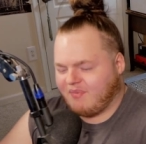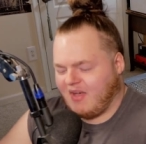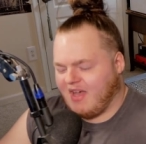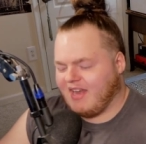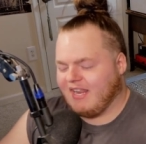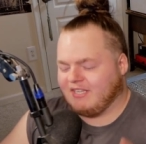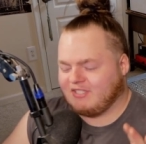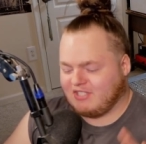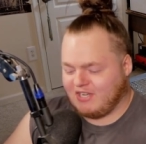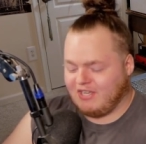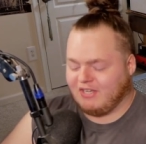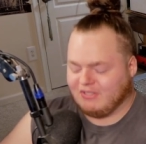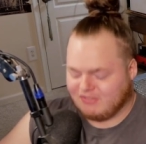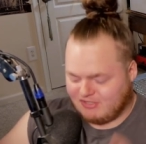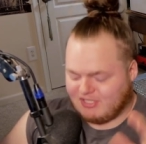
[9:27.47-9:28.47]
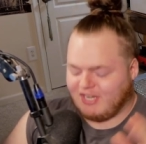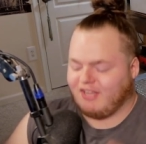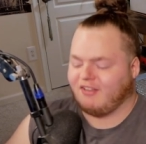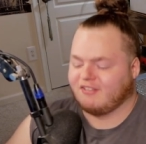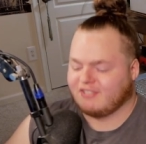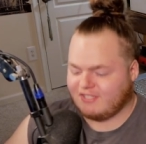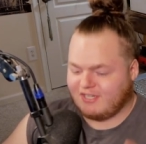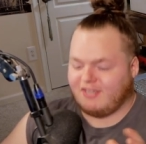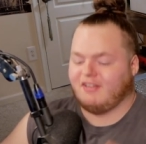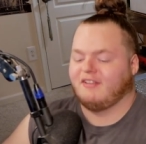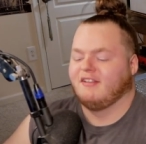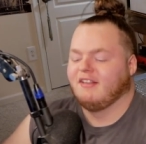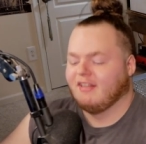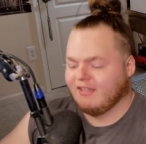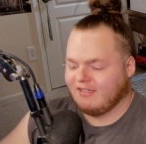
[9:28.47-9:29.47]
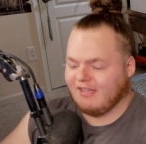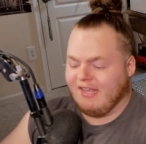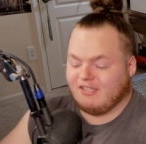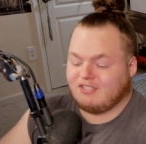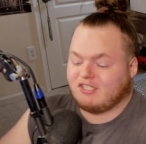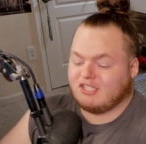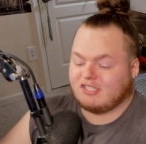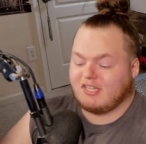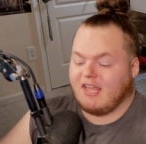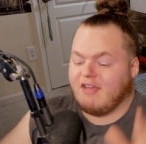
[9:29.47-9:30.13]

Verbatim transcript: Bonnie, chill, chill, chill. It's just